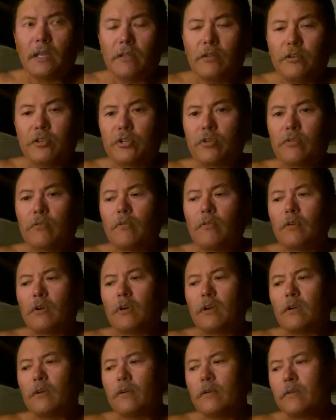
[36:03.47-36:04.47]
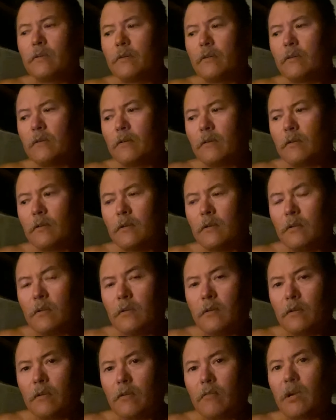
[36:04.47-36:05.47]
to shore,
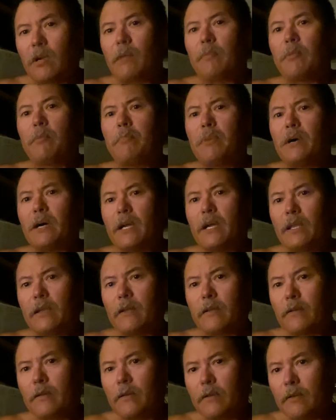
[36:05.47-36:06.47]
grab the bike,